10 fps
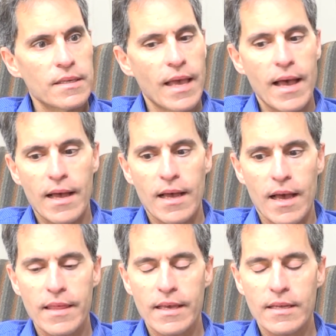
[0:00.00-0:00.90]
Yeah,
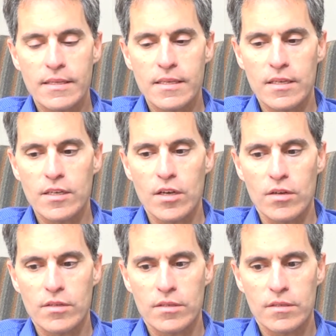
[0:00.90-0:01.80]
I think it's,
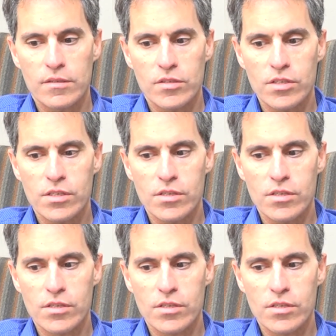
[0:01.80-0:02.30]
just